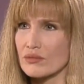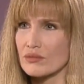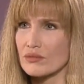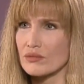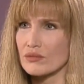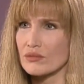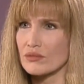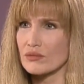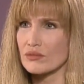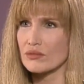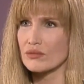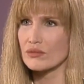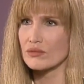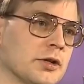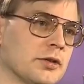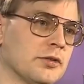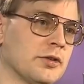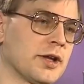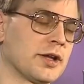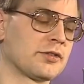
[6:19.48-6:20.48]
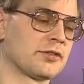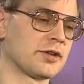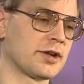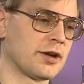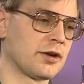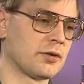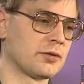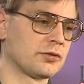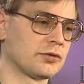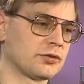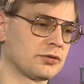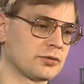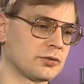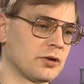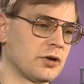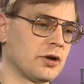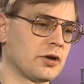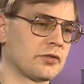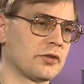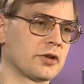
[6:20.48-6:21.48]
Yes, but that's how
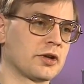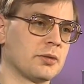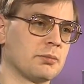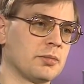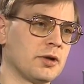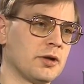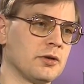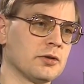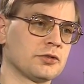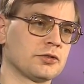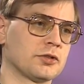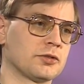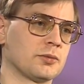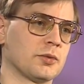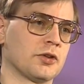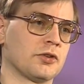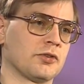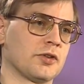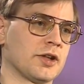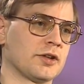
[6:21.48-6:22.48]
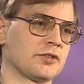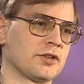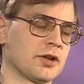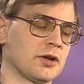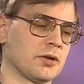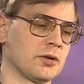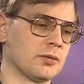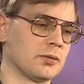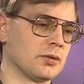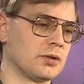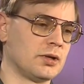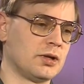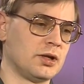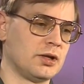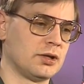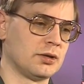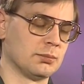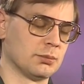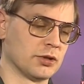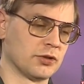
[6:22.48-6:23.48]
strong the compulsion was. That's how
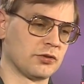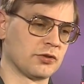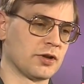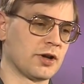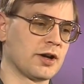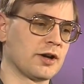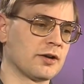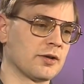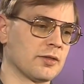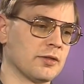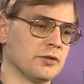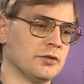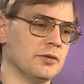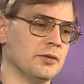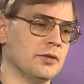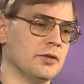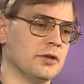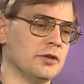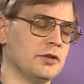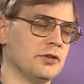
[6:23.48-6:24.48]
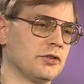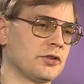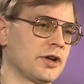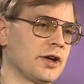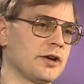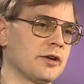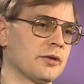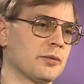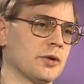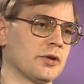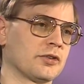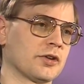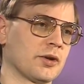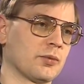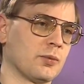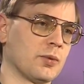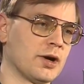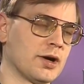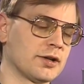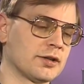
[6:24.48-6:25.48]
bizarre the desire was.
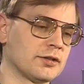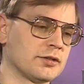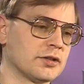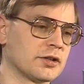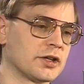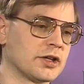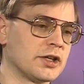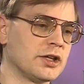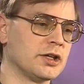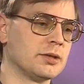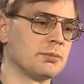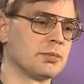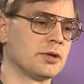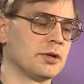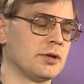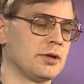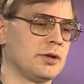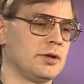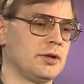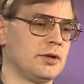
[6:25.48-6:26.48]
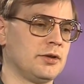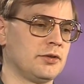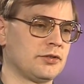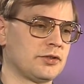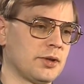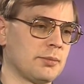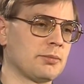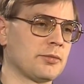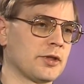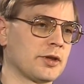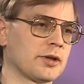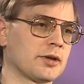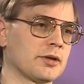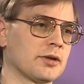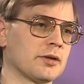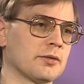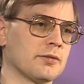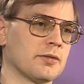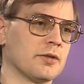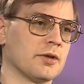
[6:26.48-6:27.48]
I wanted to keep
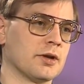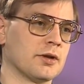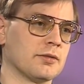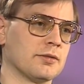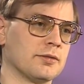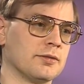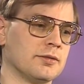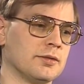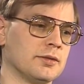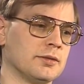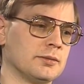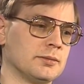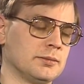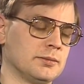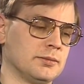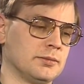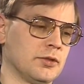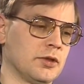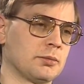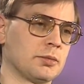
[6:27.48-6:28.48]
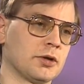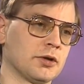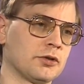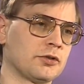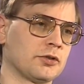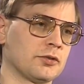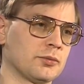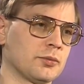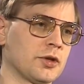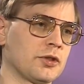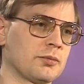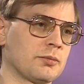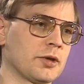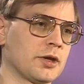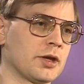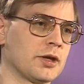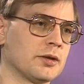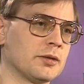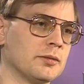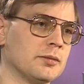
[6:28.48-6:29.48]
something of the person with
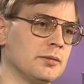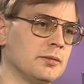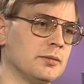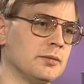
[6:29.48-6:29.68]
me.